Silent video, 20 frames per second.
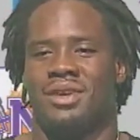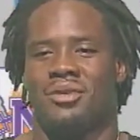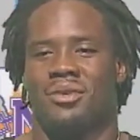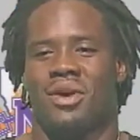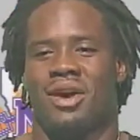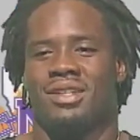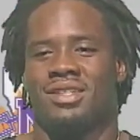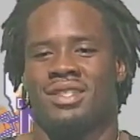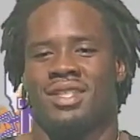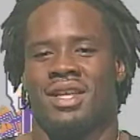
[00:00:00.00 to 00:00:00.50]

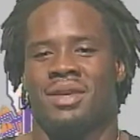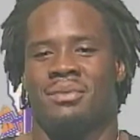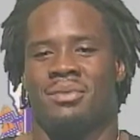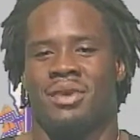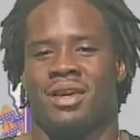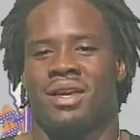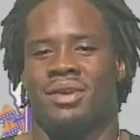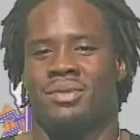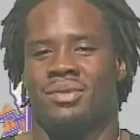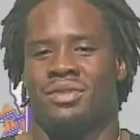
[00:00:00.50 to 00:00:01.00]
watching their
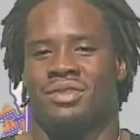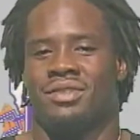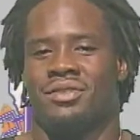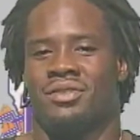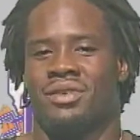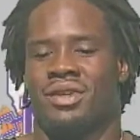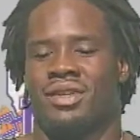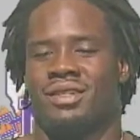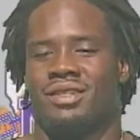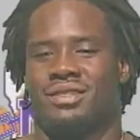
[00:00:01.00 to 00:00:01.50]
band was
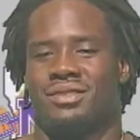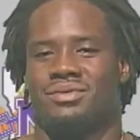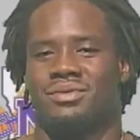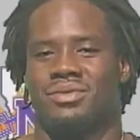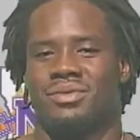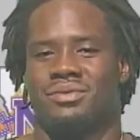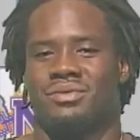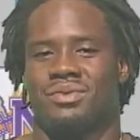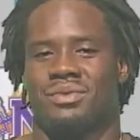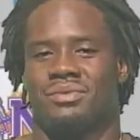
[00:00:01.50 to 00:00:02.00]

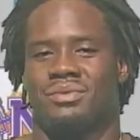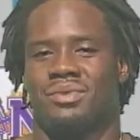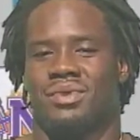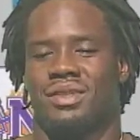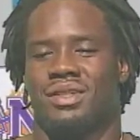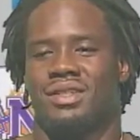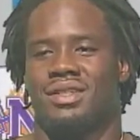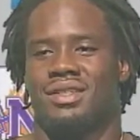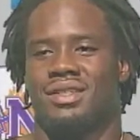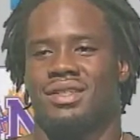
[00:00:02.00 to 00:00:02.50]

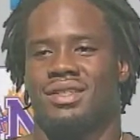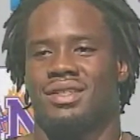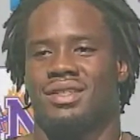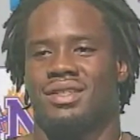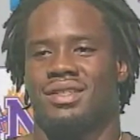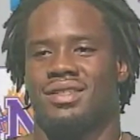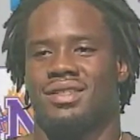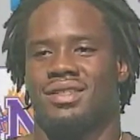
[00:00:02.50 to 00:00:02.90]
pretty good.